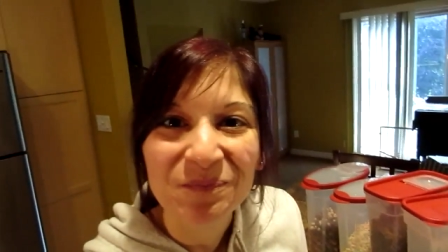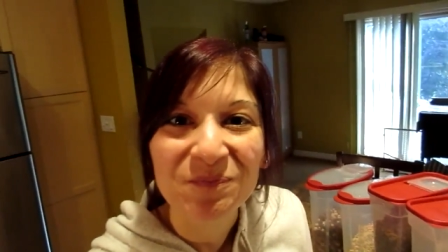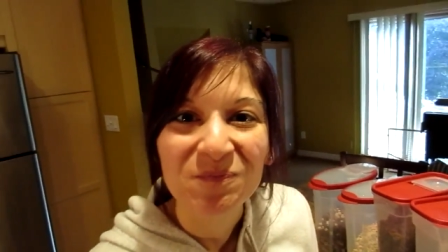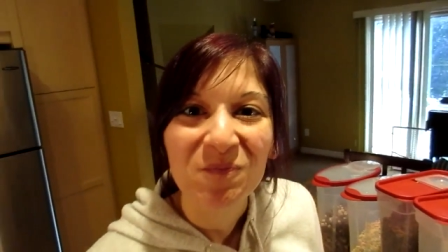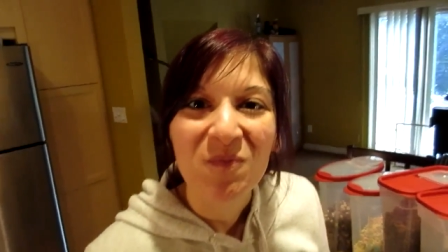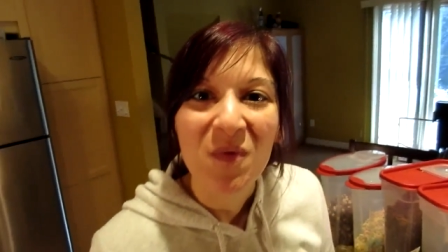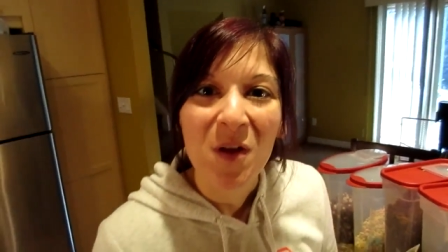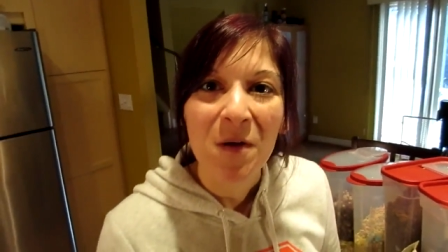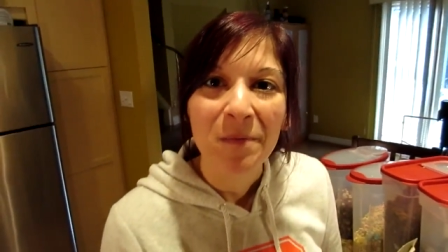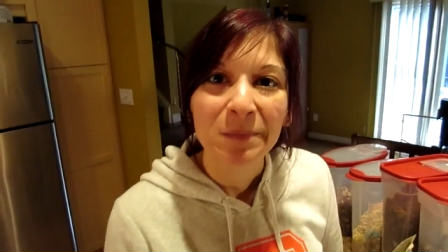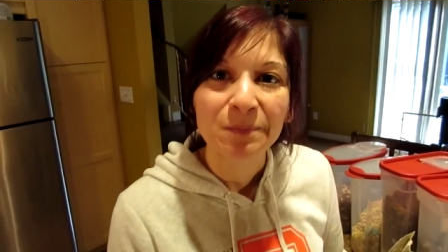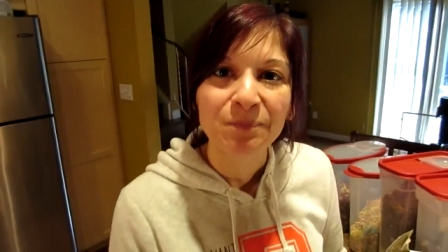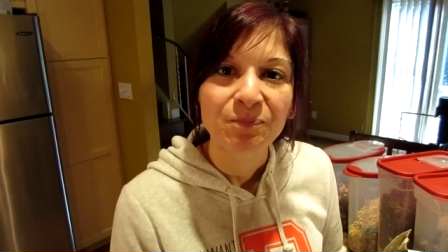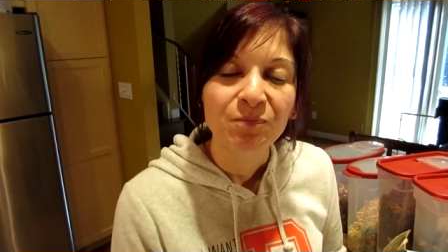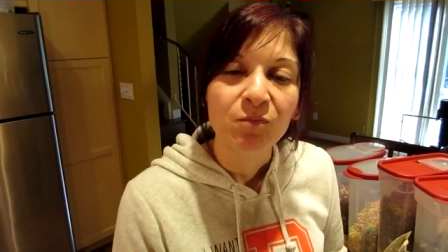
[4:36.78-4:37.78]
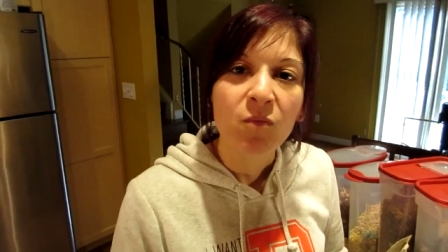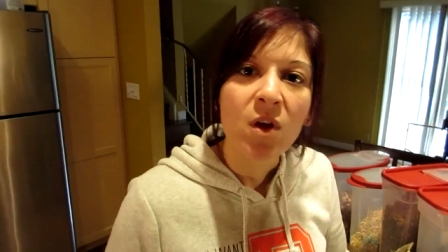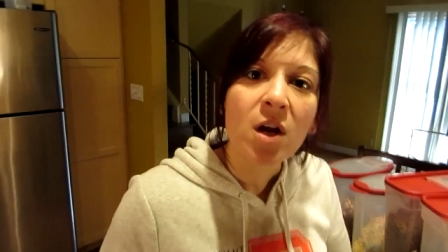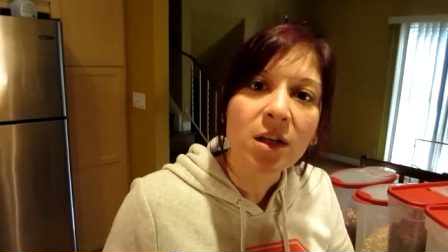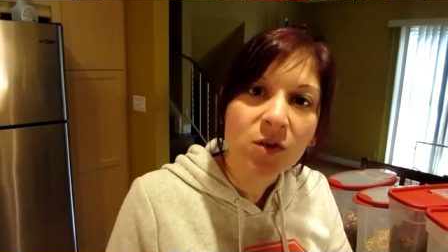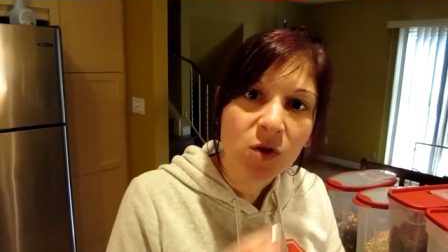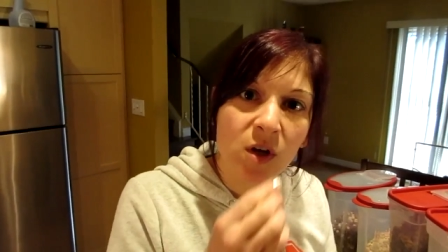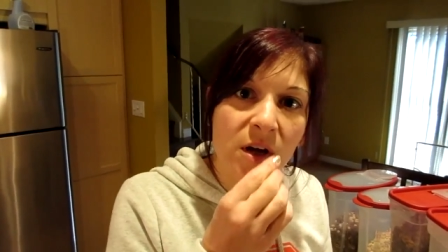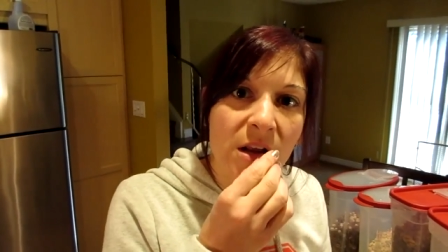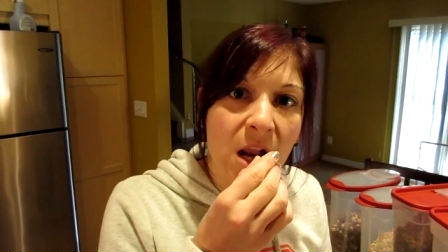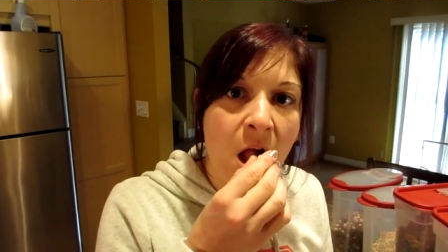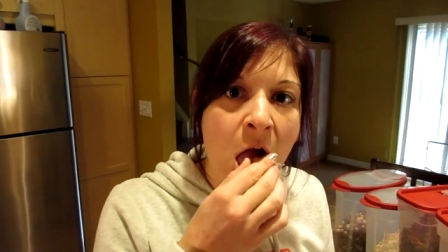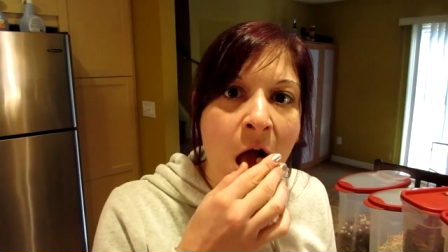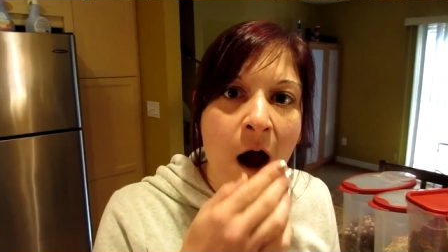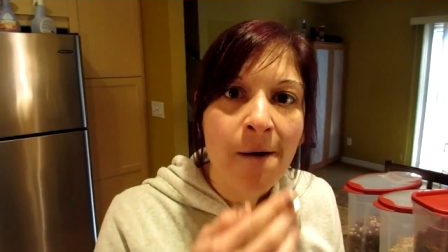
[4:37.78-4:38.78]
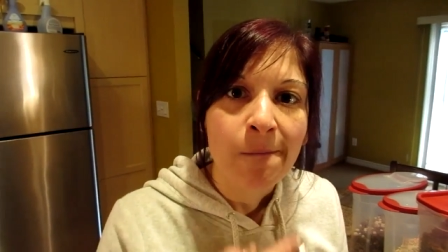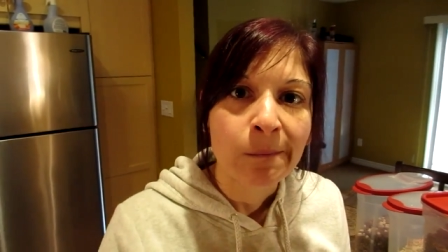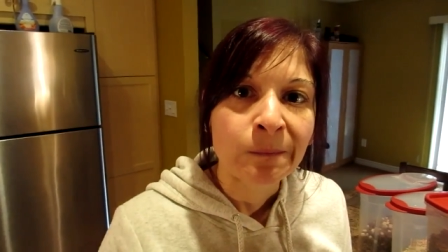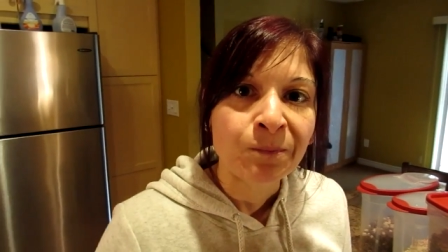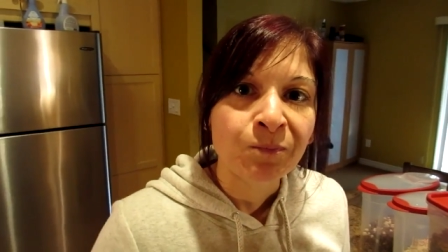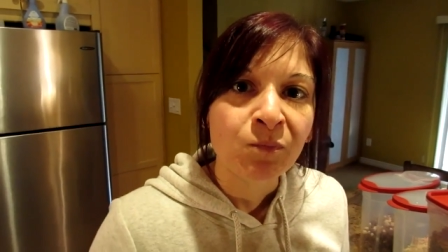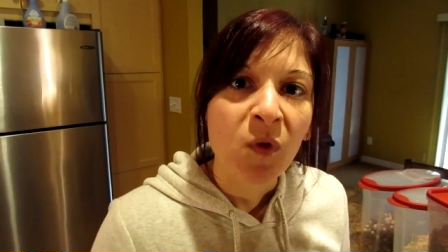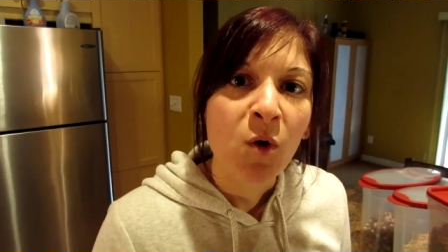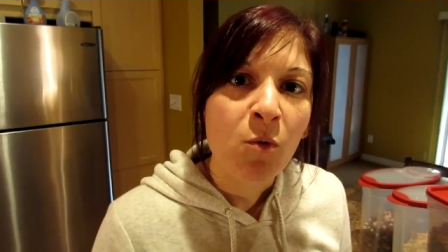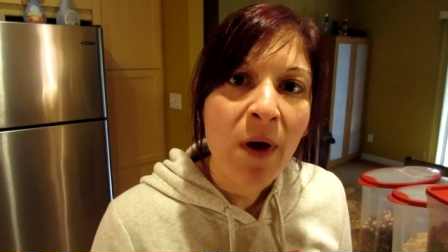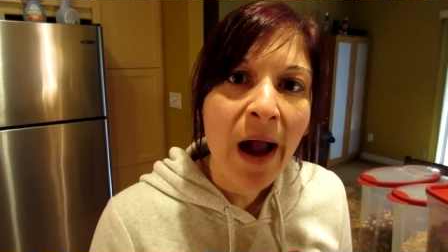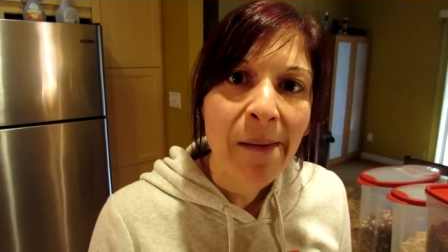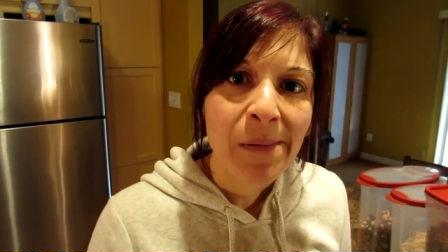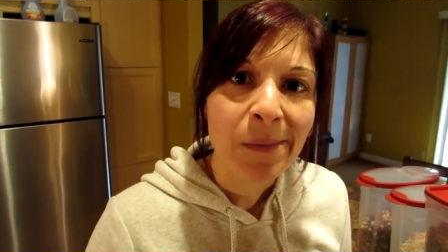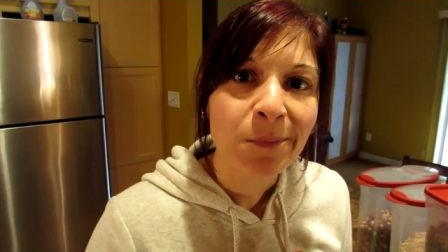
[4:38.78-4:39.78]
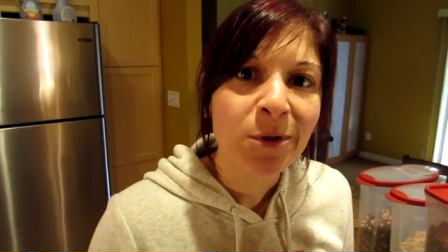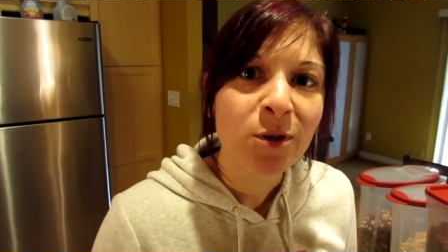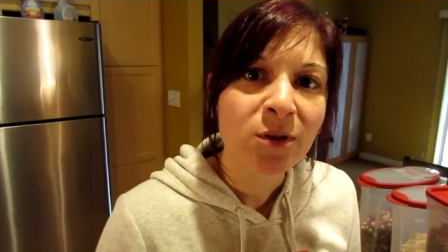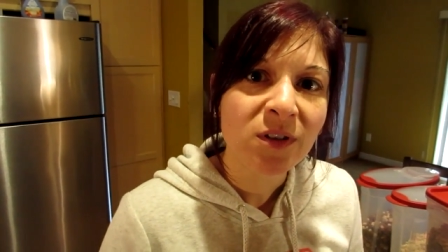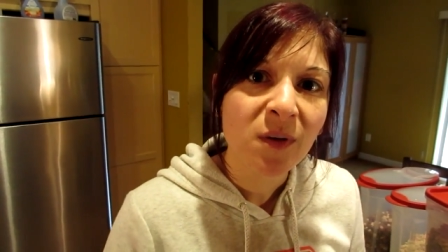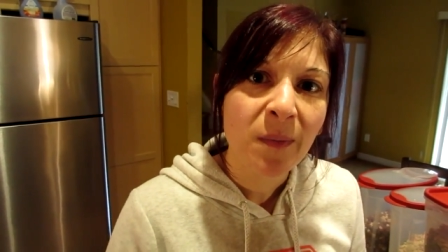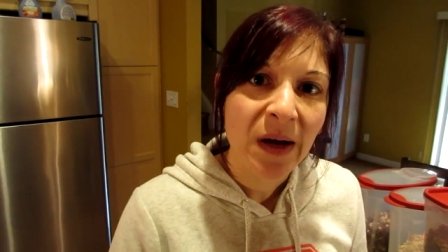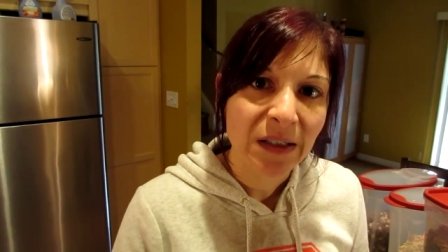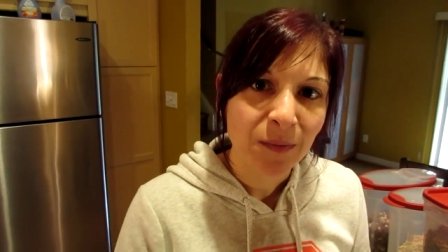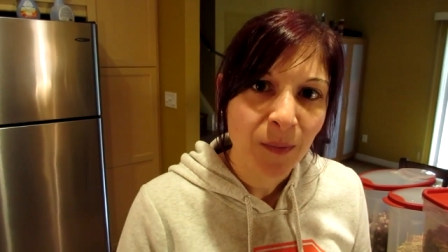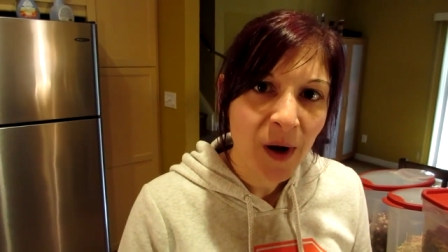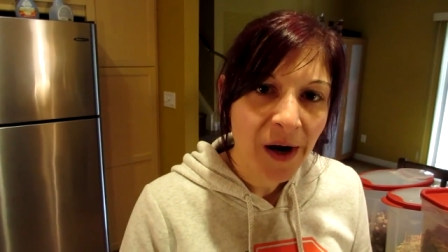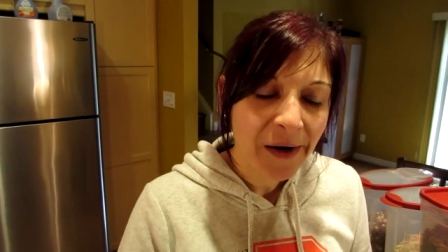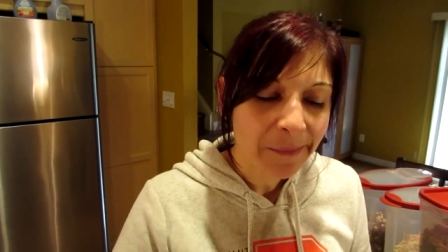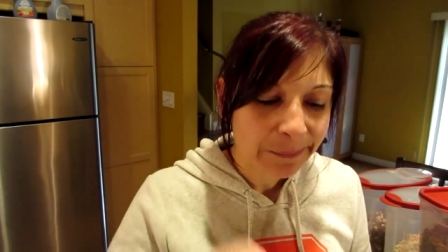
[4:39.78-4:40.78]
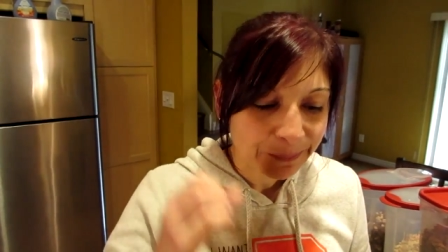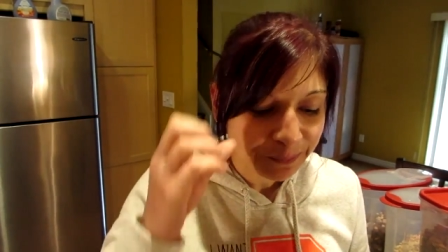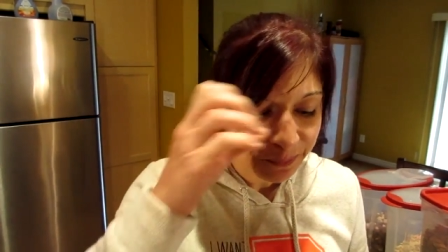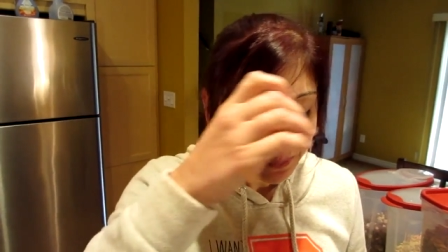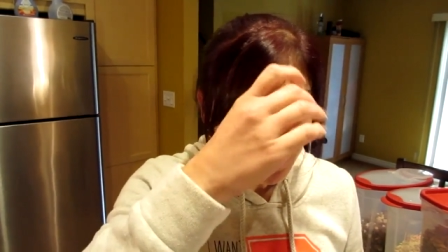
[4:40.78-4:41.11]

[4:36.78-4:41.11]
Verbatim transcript: Mmm. It's good. The rabbit poo's the best part.